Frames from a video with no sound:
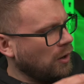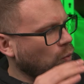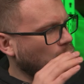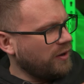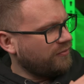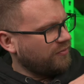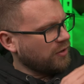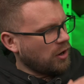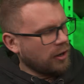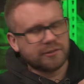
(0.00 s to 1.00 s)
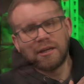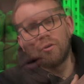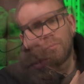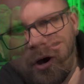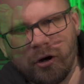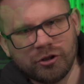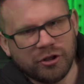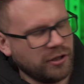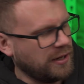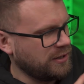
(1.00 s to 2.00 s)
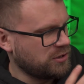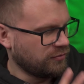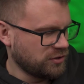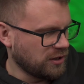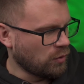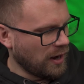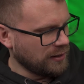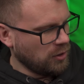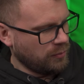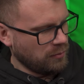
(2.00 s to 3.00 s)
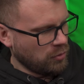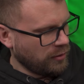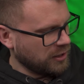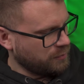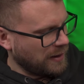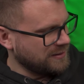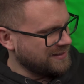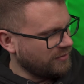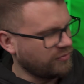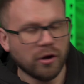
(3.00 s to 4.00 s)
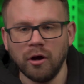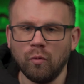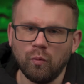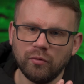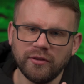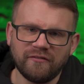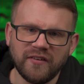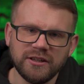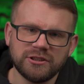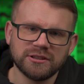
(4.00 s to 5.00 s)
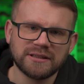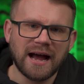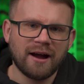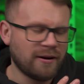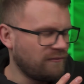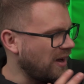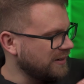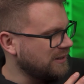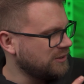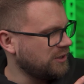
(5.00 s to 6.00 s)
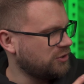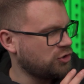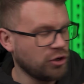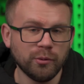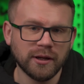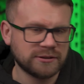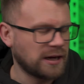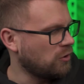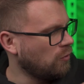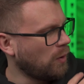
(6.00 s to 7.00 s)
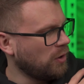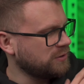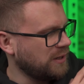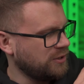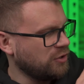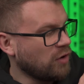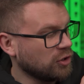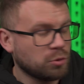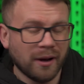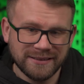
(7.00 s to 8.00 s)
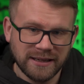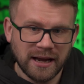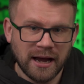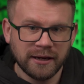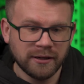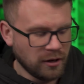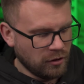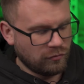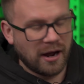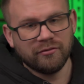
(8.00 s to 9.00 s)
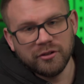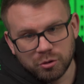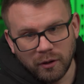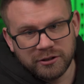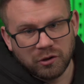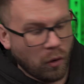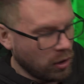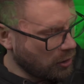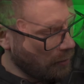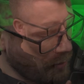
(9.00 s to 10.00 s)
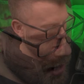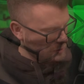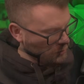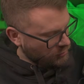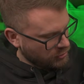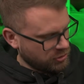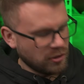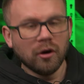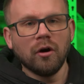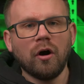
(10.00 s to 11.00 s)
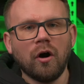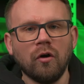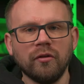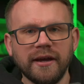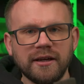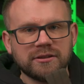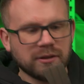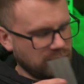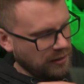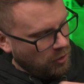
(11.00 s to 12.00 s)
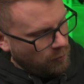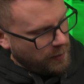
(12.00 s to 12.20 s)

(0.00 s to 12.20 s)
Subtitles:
with the Korda Tackle Box, it's obviously quite a little bit more expensive. The features that are advantages to this tackle box is you've got 29 rather than 21 compartments. All these little